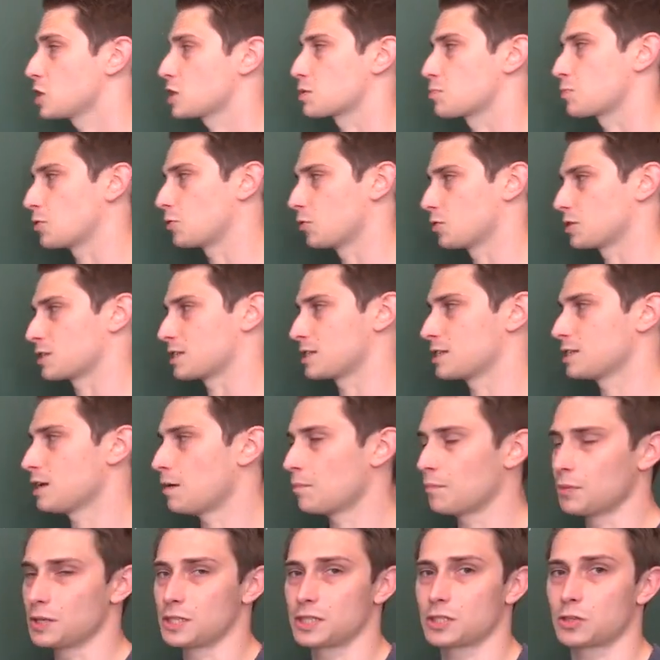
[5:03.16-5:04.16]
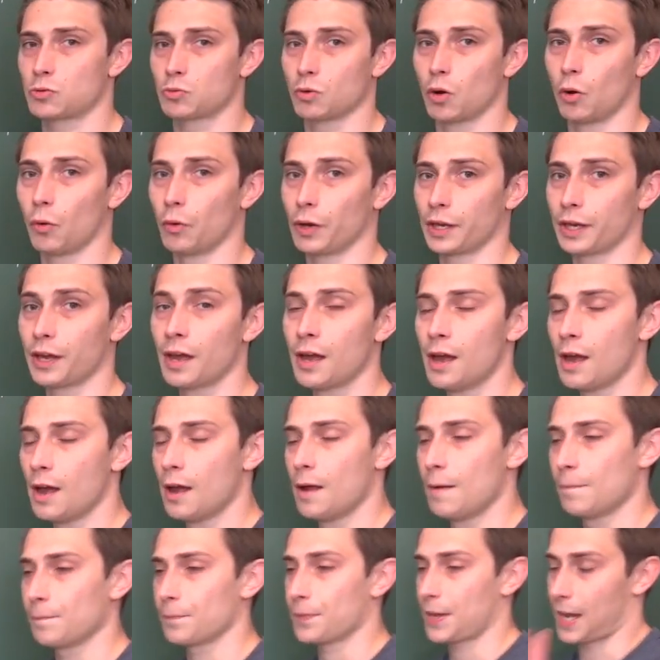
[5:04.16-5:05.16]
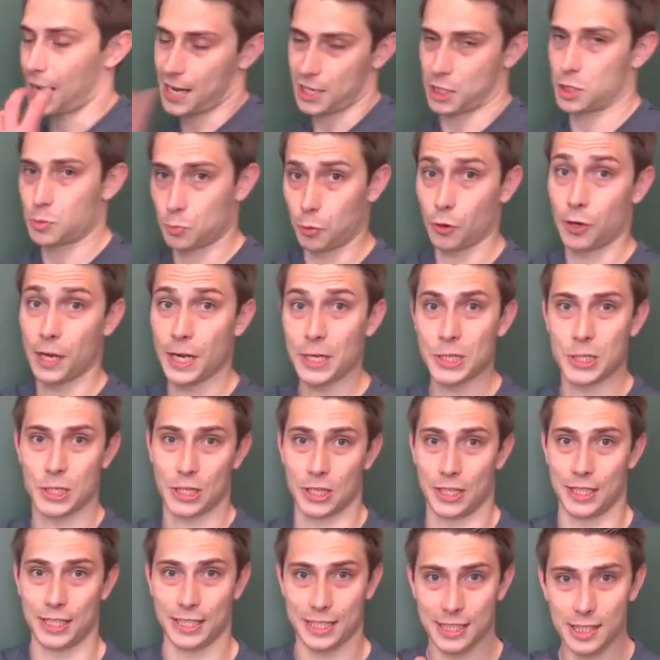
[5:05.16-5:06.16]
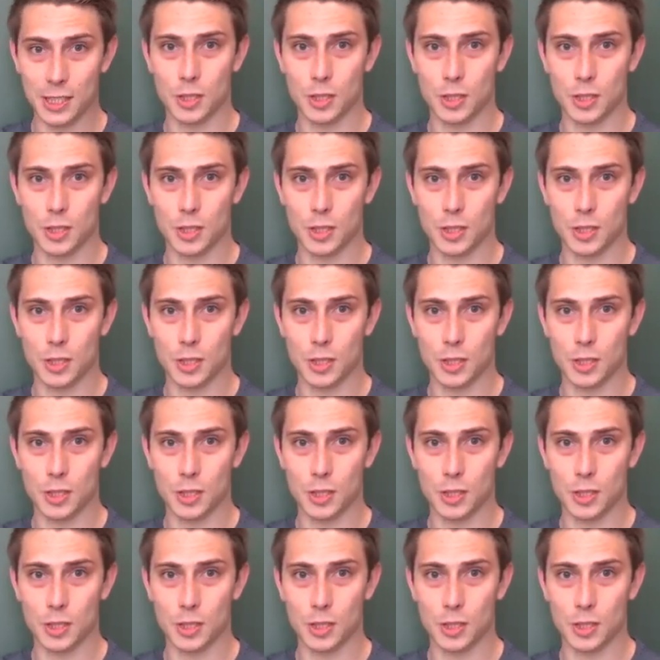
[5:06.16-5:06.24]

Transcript: just because this number is growing exponentially.